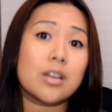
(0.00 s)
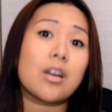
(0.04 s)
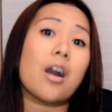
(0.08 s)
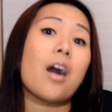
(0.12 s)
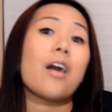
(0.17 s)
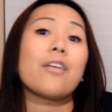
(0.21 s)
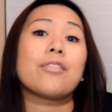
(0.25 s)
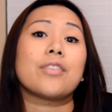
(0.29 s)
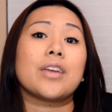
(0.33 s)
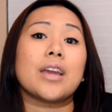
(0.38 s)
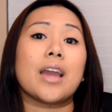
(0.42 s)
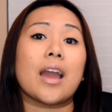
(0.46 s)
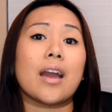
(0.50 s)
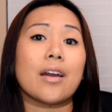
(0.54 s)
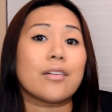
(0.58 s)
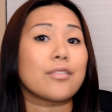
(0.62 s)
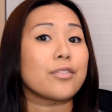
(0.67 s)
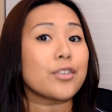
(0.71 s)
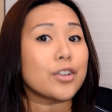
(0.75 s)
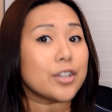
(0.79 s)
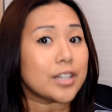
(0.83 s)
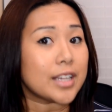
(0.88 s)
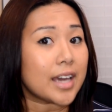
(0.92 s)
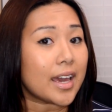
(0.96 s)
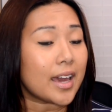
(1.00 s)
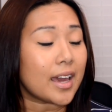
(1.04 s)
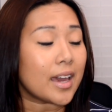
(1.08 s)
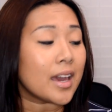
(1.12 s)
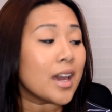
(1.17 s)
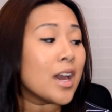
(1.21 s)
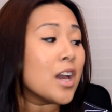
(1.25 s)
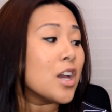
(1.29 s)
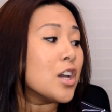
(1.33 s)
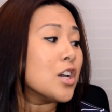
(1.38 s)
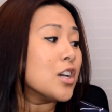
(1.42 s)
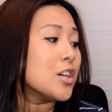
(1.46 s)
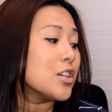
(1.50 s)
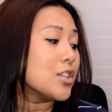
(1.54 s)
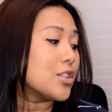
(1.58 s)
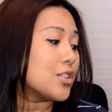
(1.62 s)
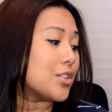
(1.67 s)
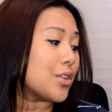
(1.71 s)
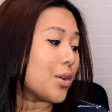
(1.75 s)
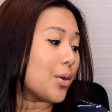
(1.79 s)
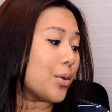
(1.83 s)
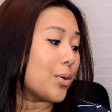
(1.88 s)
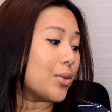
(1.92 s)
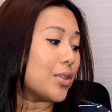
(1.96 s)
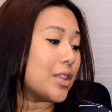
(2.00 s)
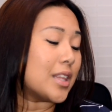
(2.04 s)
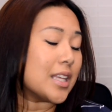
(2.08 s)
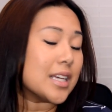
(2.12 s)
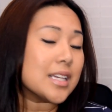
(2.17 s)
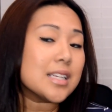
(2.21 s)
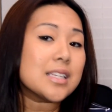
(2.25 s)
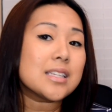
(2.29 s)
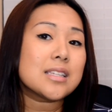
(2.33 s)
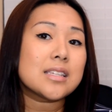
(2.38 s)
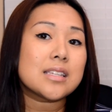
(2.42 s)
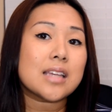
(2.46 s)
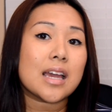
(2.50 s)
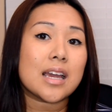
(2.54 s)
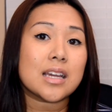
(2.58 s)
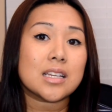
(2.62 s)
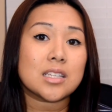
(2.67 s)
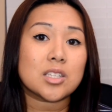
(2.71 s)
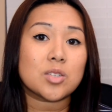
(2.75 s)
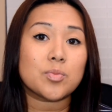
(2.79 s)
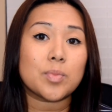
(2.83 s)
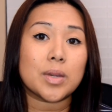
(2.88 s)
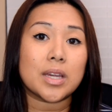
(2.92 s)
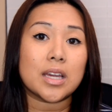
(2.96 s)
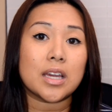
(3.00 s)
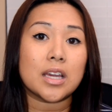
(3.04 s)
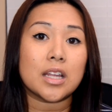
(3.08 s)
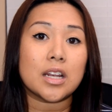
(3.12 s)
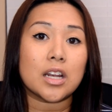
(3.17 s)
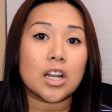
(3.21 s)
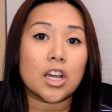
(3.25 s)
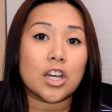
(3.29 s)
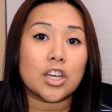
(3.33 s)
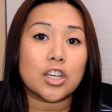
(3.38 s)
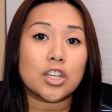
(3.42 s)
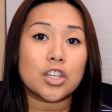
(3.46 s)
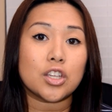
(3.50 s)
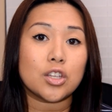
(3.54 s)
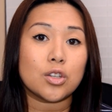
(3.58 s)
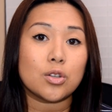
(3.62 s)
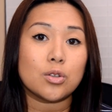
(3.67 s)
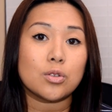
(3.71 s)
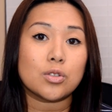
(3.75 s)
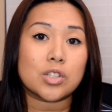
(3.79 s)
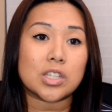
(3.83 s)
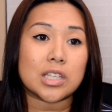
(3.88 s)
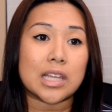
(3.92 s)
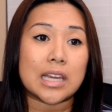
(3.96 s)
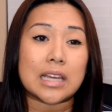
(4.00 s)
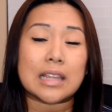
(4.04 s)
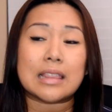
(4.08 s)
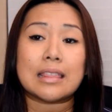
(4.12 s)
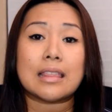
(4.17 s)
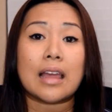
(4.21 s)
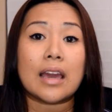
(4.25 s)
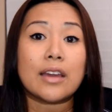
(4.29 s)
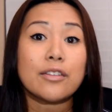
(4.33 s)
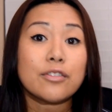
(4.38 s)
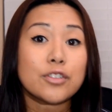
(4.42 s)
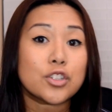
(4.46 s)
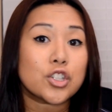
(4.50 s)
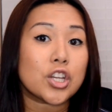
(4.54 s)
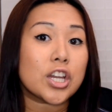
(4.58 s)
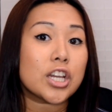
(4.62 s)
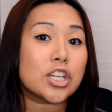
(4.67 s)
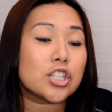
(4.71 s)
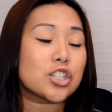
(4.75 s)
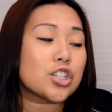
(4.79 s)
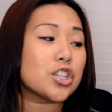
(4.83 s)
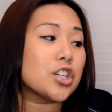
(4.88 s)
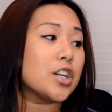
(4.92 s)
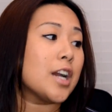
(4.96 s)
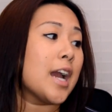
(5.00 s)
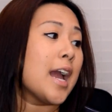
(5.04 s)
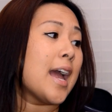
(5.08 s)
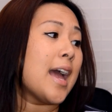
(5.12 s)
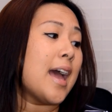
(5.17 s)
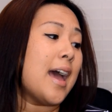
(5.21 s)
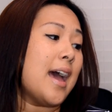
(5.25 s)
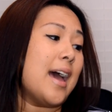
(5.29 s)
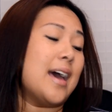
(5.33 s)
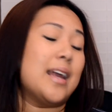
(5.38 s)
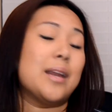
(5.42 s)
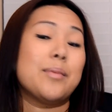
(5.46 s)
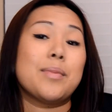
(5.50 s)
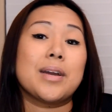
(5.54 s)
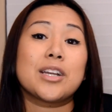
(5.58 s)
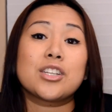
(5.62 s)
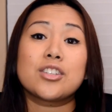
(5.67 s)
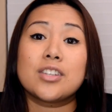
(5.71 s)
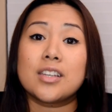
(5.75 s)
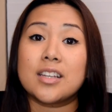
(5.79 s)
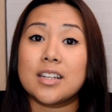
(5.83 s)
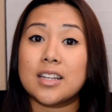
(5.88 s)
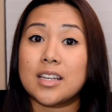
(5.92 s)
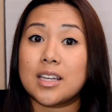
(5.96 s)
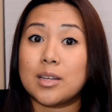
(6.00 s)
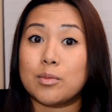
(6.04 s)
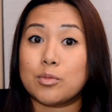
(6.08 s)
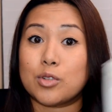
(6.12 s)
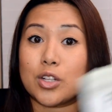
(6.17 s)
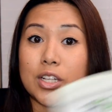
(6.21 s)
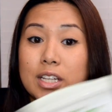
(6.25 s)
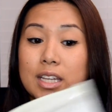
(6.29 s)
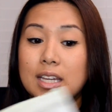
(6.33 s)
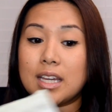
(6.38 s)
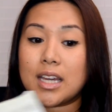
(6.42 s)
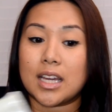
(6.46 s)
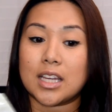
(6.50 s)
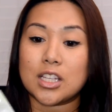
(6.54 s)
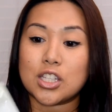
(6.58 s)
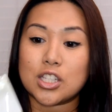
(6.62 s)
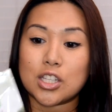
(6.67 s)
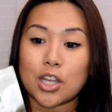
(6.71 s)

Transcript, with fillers: coffee every day. So this has been a huge like life changer, and I'm actually gonna keep drinking it.